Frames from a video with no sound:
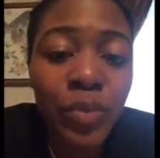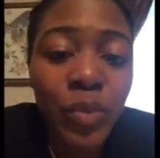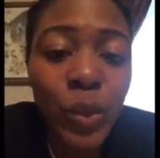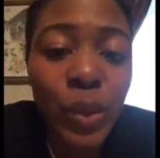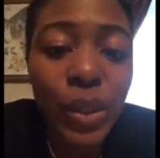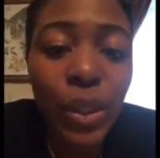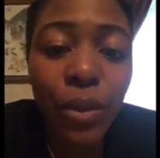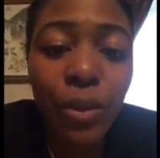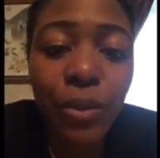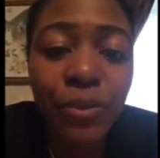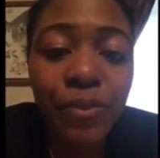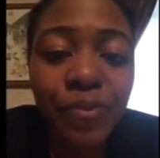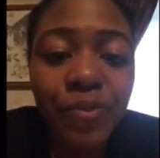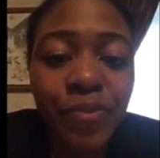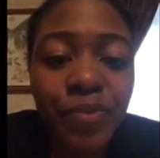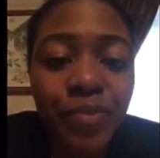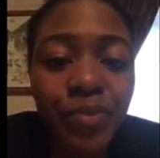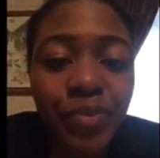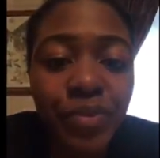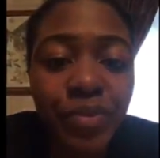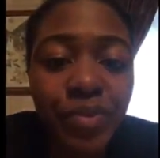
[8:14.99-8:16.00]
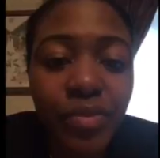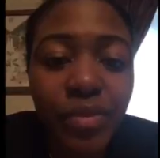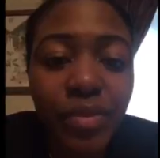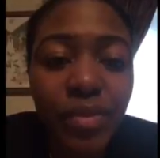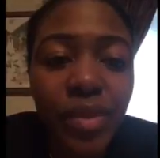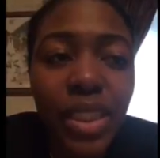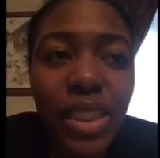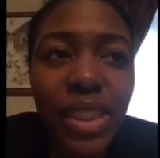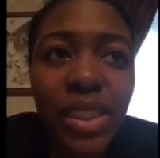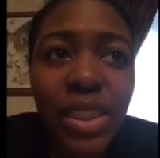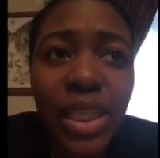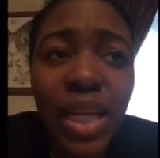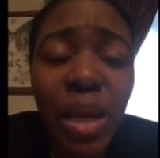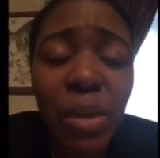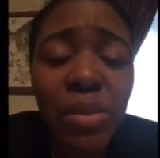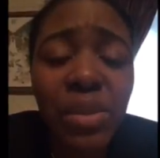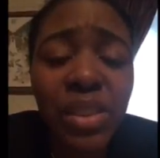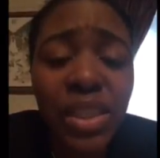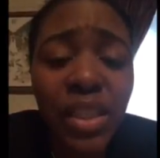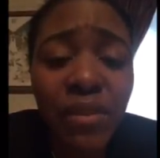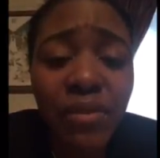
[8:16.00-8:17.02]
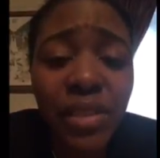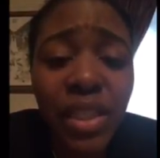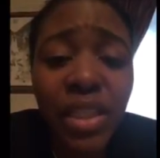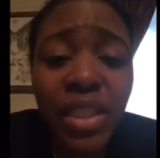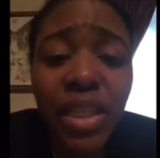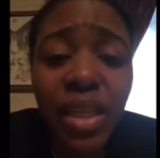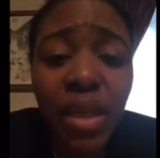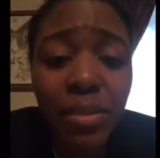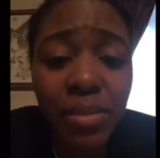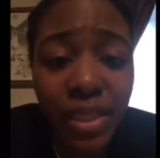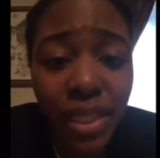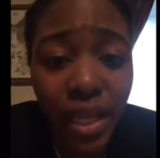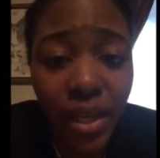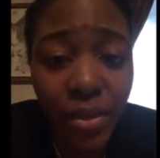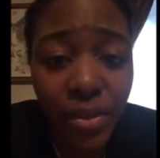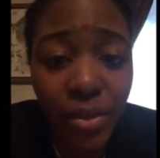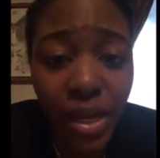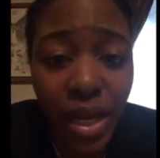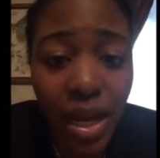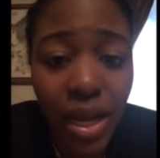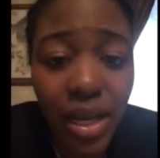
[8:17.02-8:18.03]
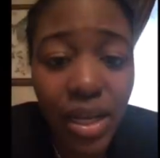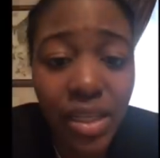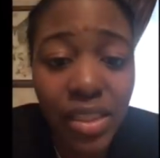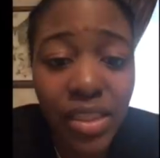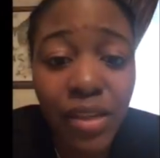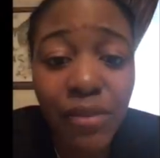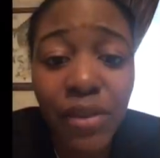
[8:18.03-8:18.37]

So I will definitely update you guys.